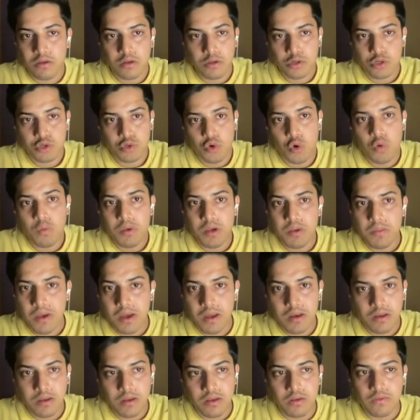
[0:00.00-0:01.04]
Show me,
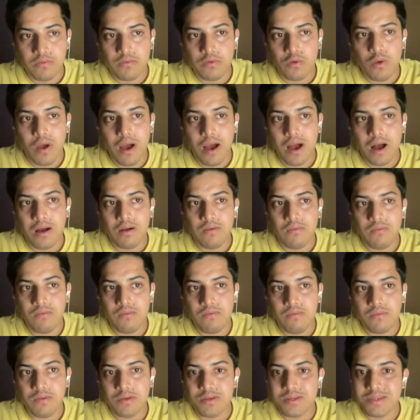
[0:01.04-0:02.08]
man, if you have
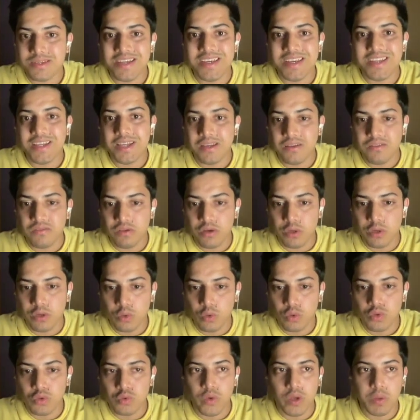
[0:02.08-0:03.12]
seen any
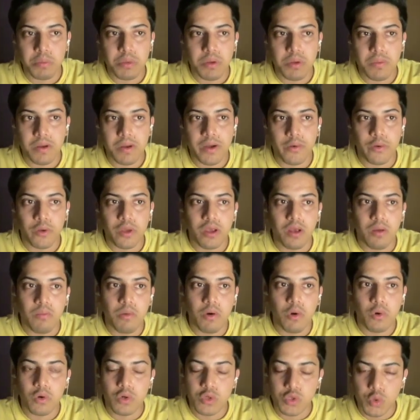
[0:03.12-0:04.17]
videos where people are talking
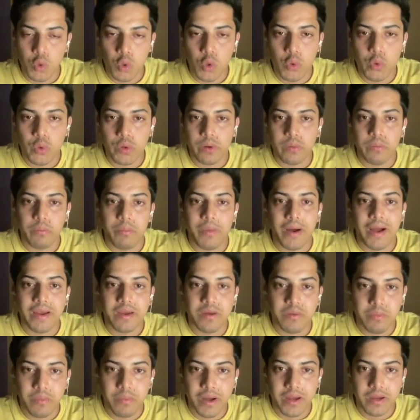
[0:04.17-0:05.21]
about Sol token, buy
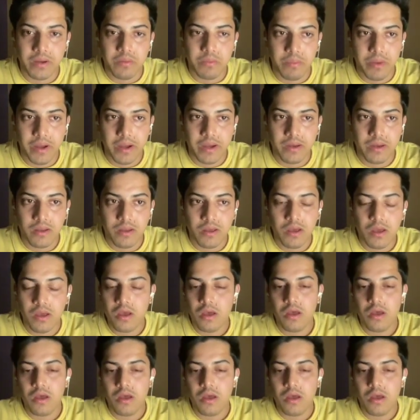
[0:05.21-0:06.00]
it, buy it, buy it.